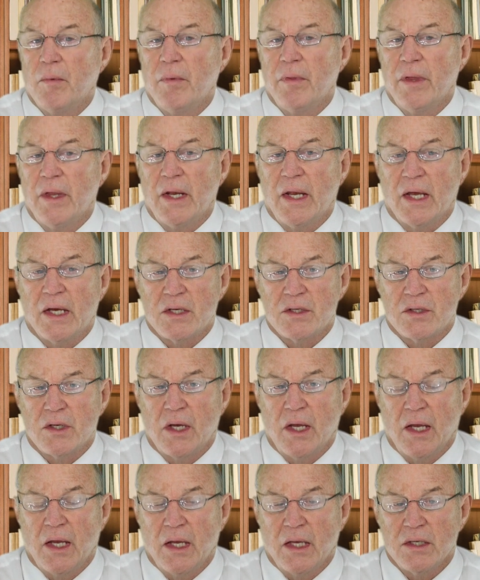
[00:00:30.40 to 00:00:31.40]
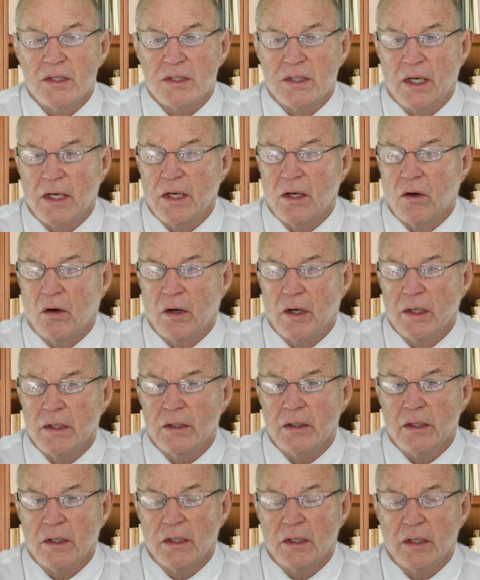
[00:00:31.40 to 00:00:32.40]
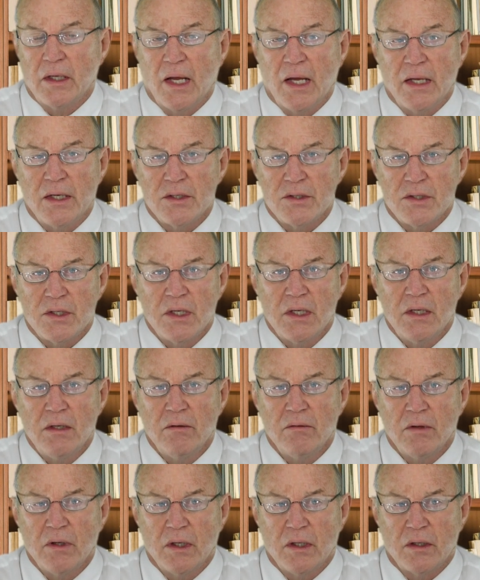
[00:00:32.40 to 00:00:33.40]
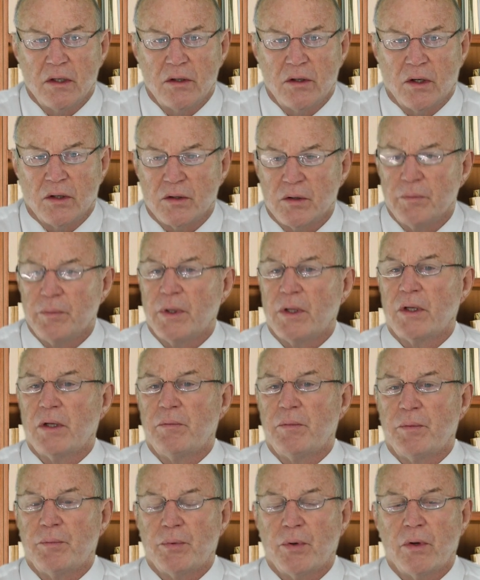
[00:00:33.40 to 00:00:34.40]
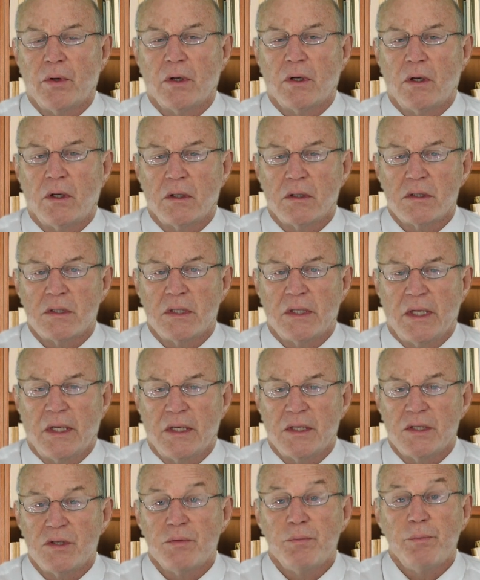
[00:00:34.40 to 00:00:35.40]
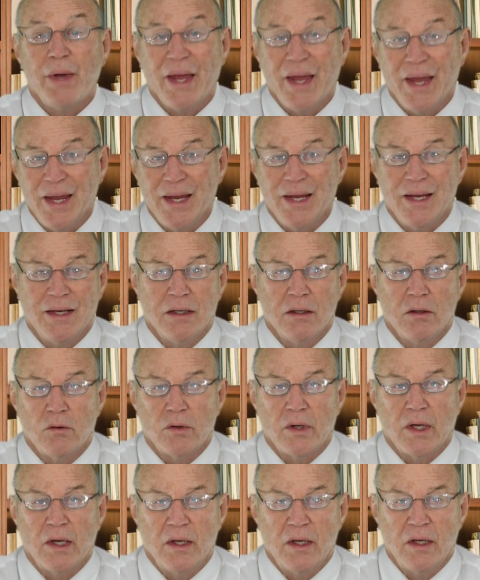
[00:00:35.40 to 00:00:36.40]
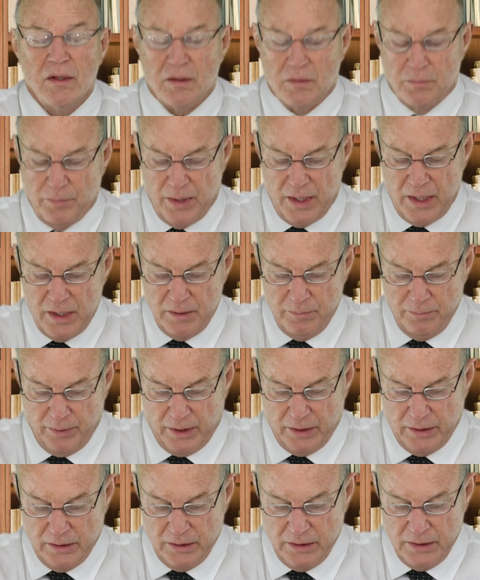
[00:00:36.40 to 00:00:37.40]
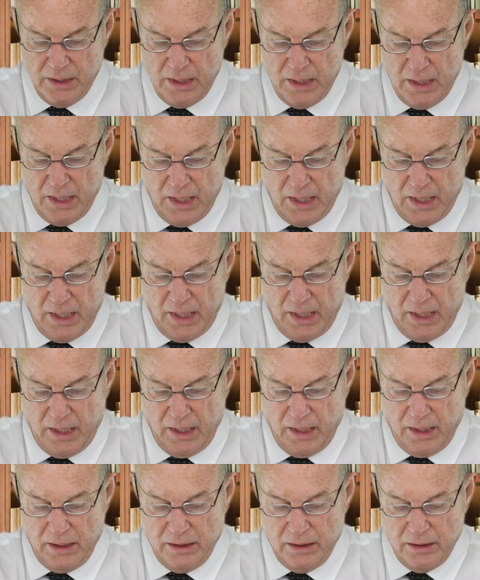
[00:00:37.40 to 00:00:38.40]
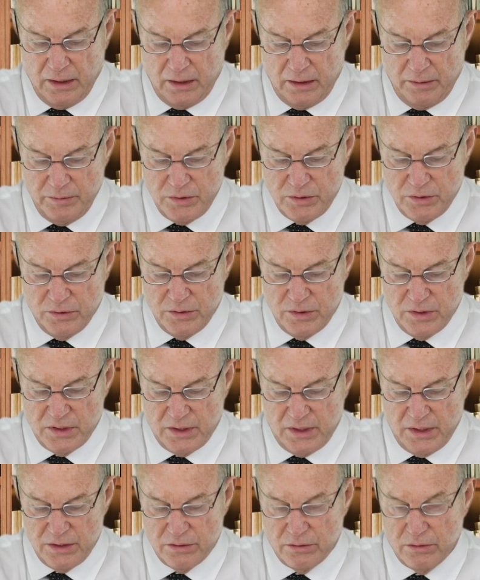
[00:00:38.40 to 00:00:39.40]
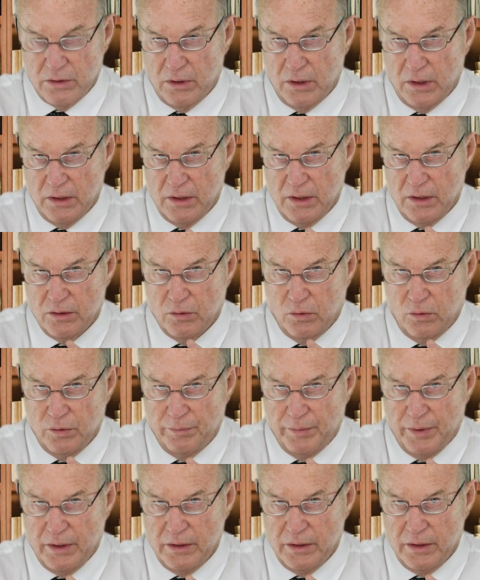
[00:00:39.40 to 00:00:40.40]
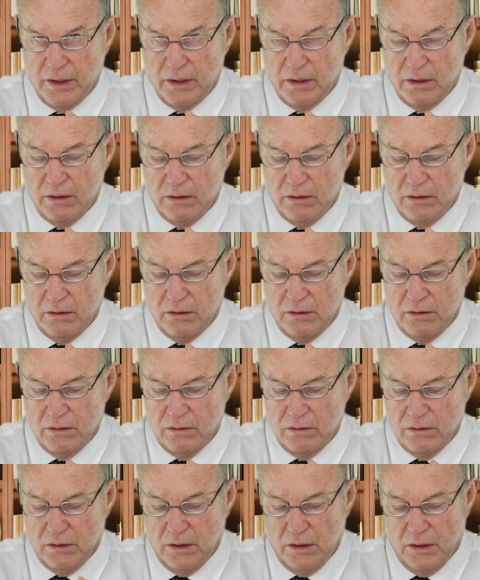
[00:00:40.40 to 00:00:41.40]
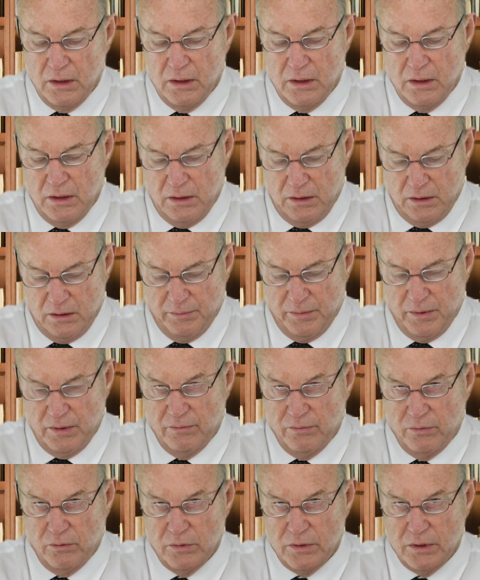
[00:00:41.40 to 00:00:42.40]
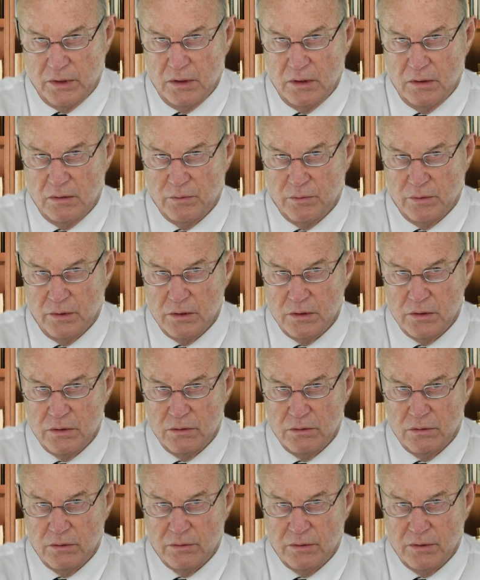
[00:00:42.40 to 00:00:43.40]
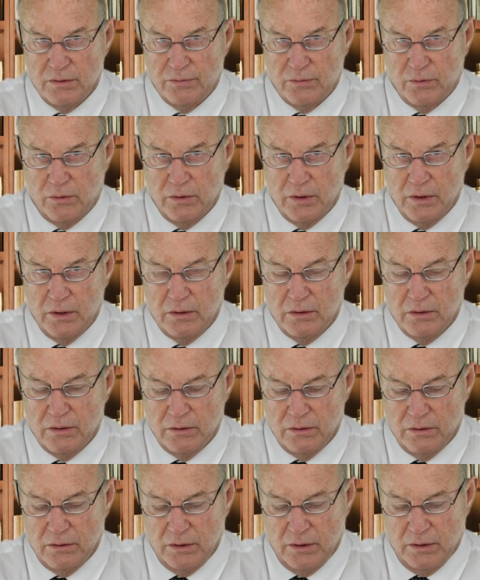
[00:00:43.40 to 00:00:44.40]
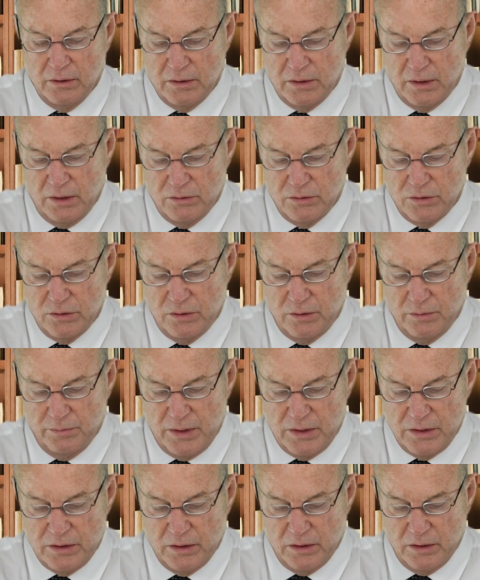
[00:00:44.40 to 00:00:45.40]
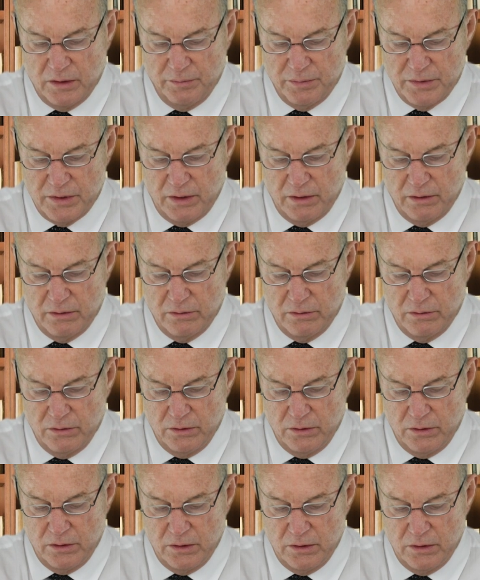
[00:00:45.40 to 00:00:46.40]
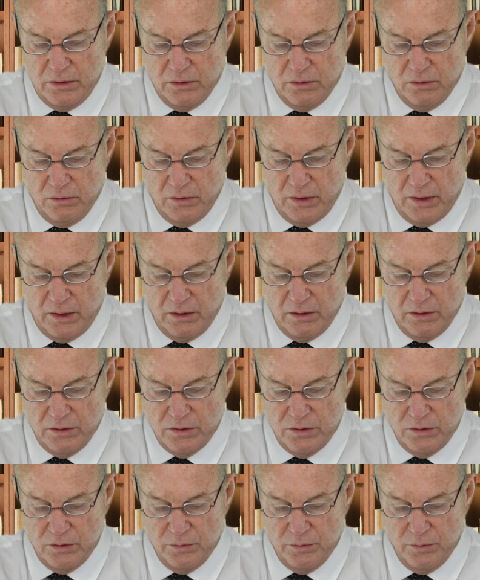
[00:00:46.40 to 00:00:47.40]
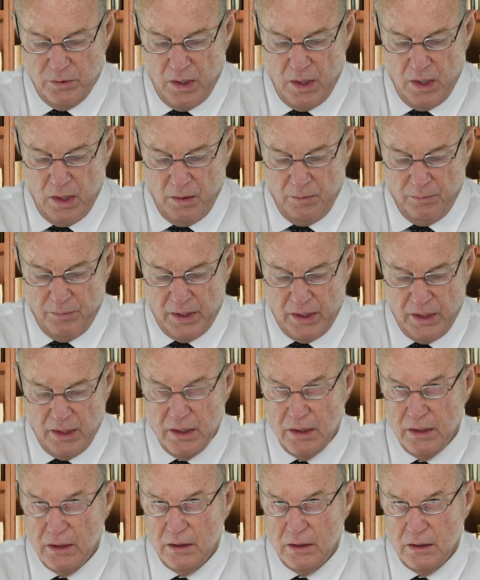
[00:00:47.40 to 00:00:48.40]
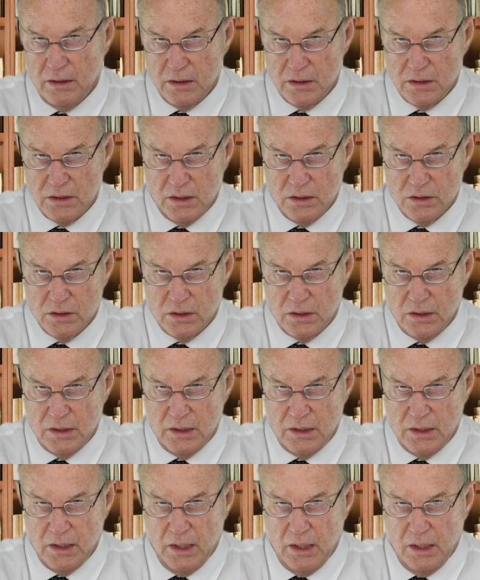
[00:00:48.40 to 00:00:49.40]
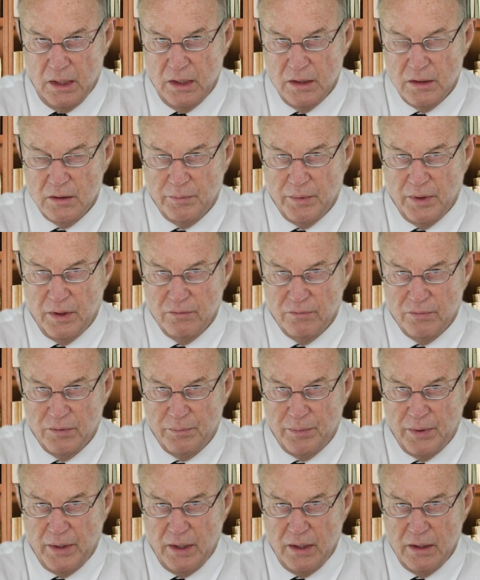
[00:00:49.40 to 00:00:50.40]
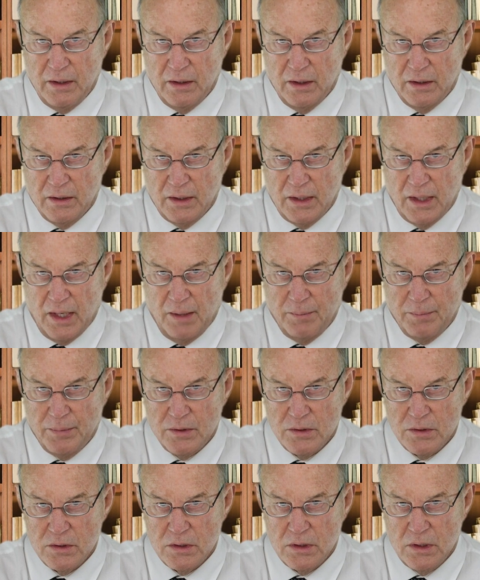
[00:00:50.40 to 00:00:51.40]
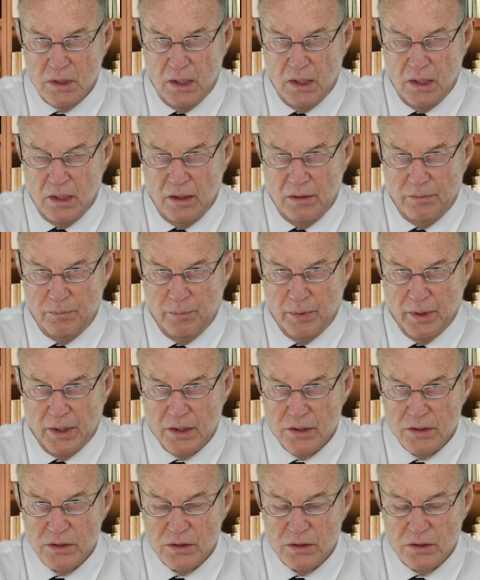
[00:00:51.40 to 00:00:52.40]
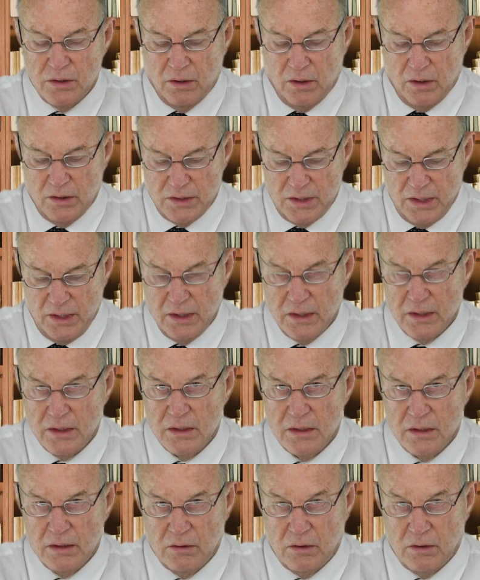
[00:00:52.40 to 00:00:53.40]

it has a setting on it in A to Z in the Dr. Bill Inman protocols that is pain. Okay, you hit the pain button, and let me turn this laser on. Hit the hold button down, hit the button four times, one, two, three, four, enter. It tells you to basically standard hood. You go here to pain, essentially. Hit the button for pain, nothing happens because there are 17